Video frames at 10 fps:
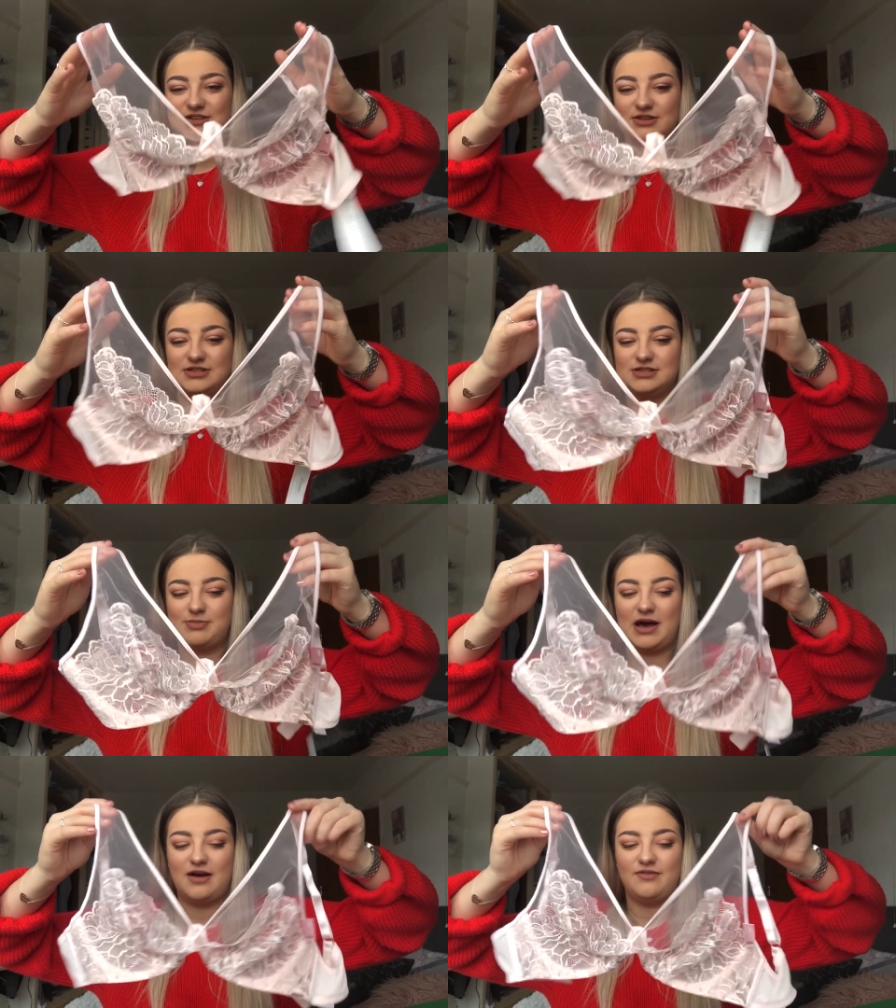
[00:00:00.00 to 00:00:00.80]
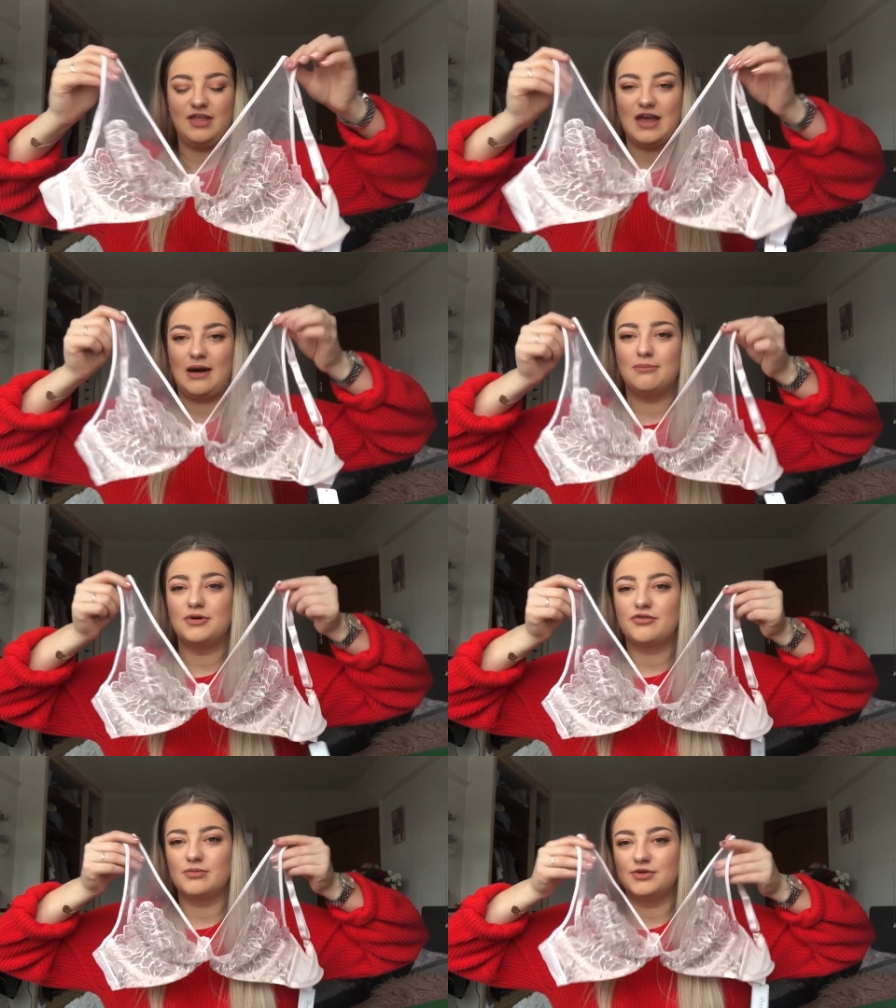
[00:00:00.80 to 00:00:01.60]
So this is part of the
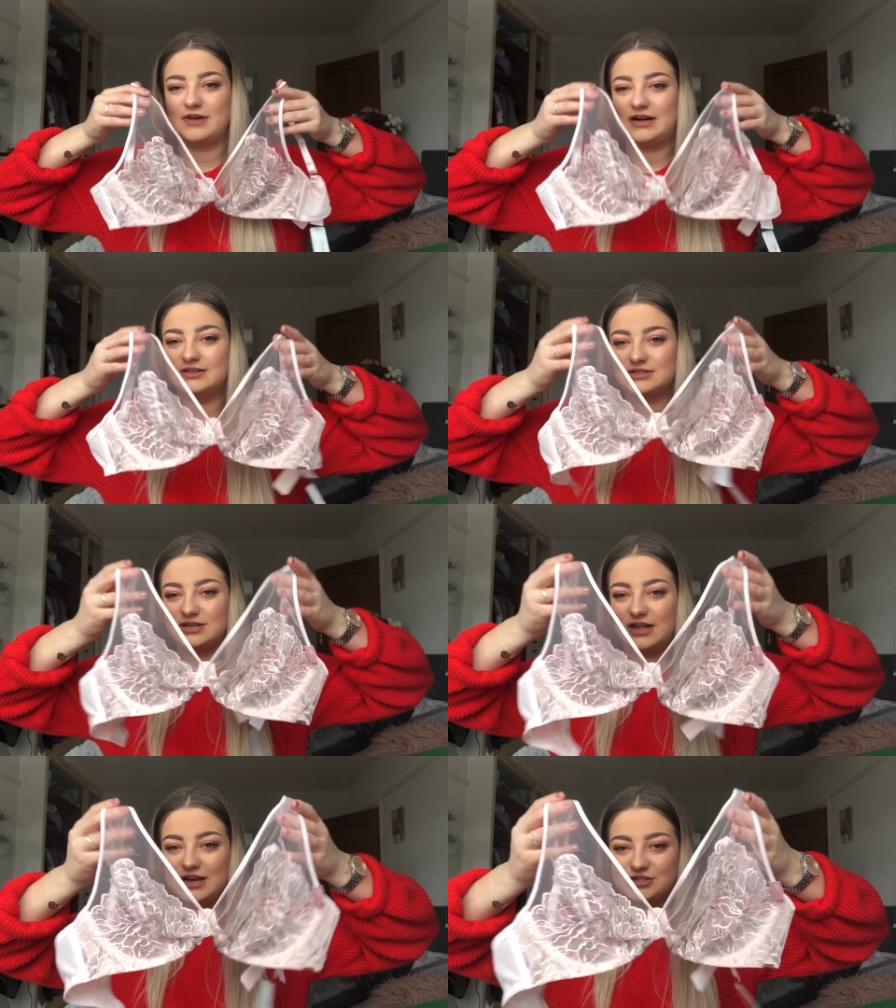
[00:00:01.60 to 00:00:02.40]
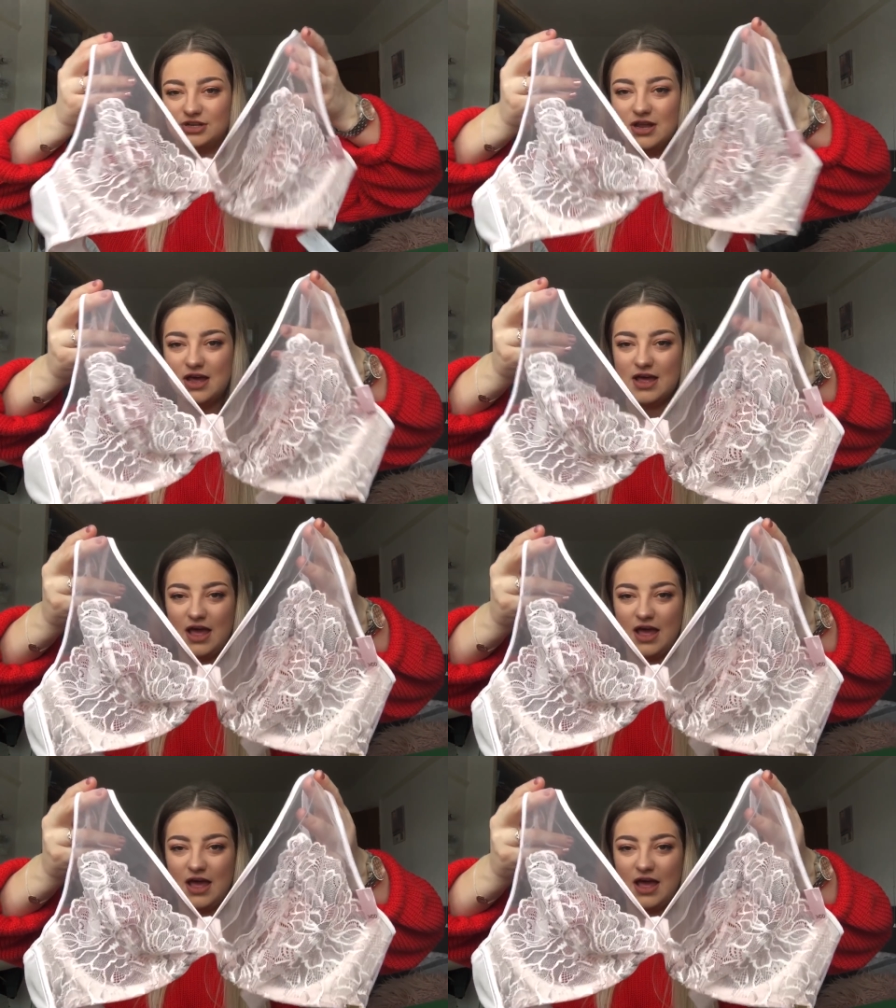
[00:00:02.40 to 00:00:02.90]
Amber from Love Island collection,